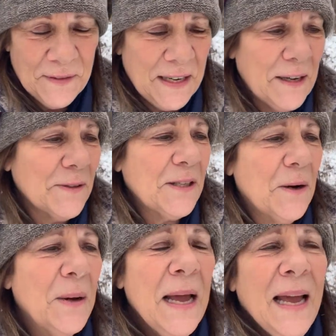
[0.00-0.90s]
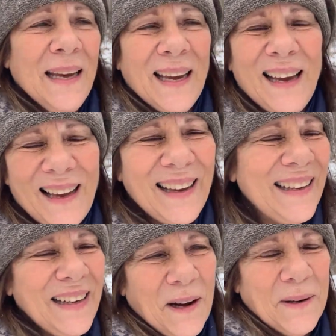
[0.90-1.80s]
videos. So, eh,
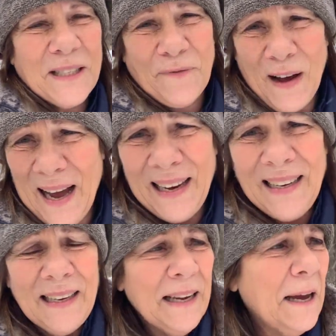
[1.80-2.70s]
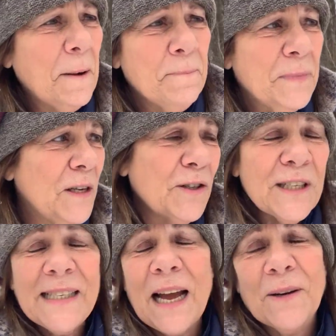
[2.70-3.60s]
you know, it's fine. Um, you're
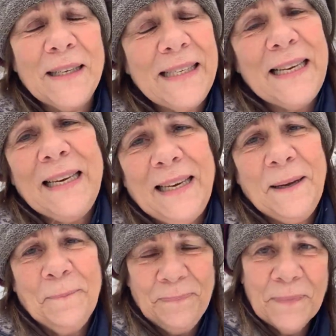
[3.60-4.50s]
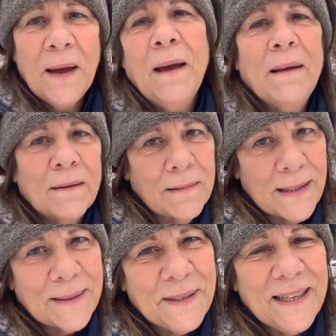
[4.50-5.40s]
just not going to see the
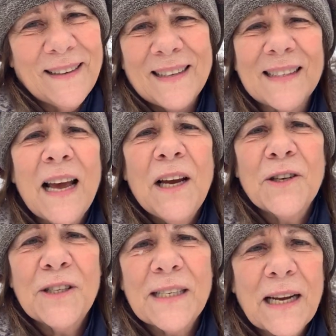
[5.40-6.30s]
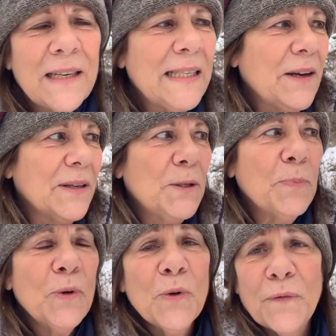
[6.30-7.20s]
reason I'm telling you this. You're just not going to see all these
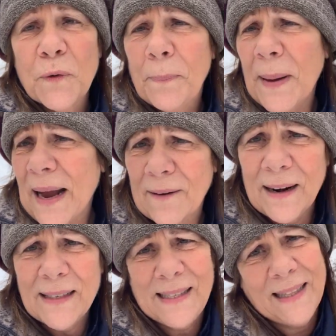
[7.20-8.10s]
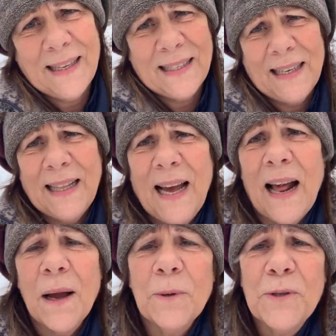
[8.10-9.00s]
beautiful backgrounds and things like
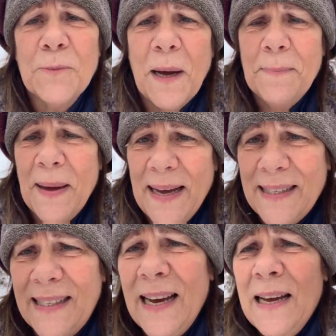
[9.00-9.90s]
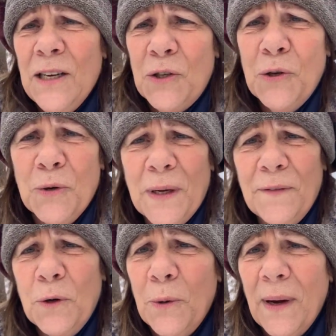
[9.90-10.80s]
that. I will do my best to
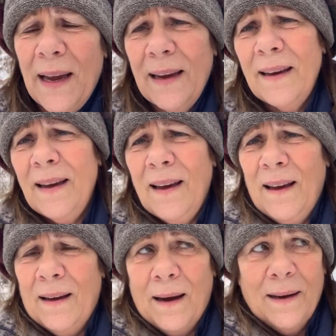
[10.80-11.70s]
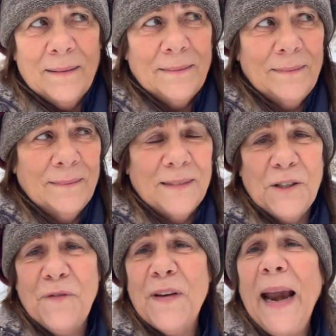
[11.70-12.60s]
give you a, uh,
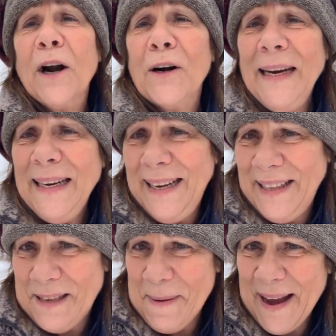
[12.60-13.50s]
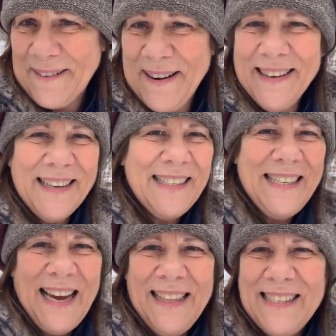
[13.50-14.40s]
to vary the background. Like
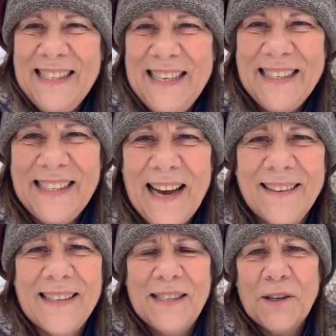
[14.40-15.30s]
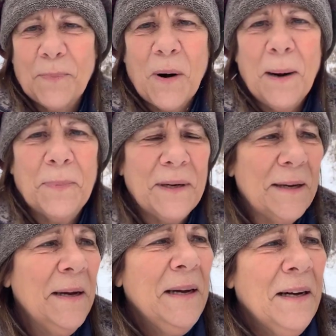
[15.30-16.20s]
today, this is outside. This is our
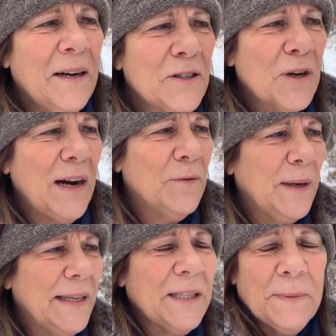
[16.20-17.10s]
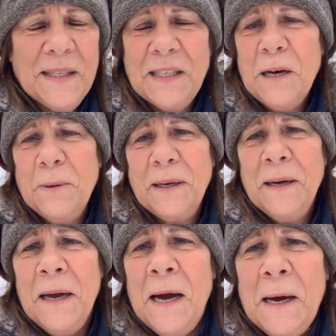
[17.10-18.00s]
property, our driveway. It's been snowing.
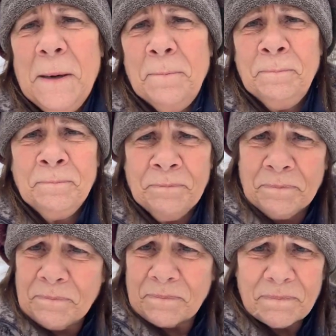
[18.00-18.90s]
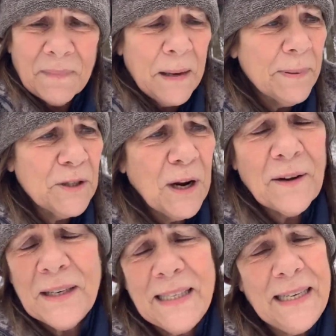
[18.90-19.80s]
Um, but you're
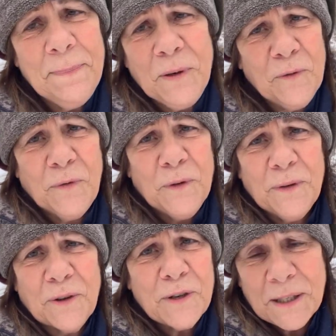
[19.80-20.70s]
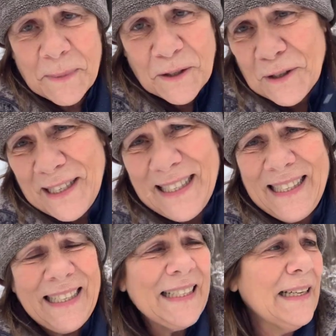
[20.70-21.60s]
not going to see beautiful Christmas trees
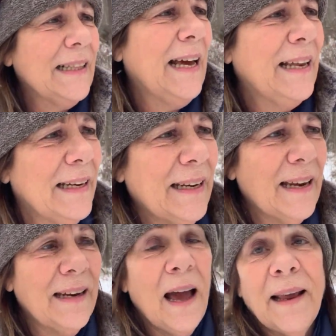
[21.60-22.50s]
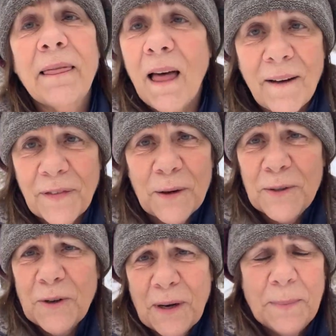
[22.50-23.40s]
and things like that. And, and I love
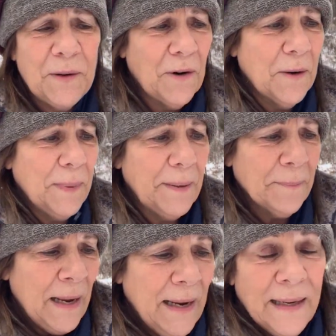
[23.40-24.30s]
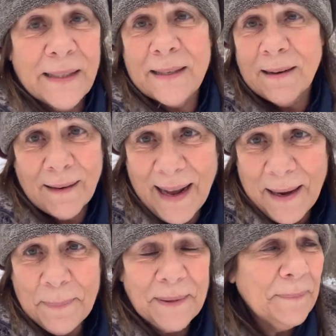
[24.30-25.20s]
those, don't get me wrong, but it's just not going to
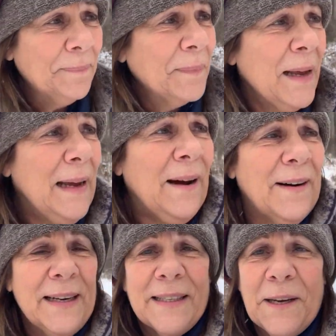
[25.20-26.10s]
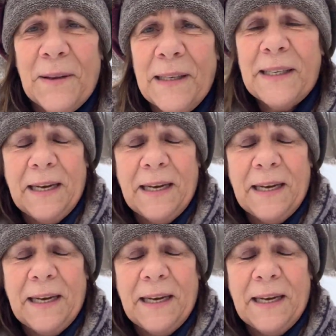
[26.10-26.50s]
happen. All right, so let's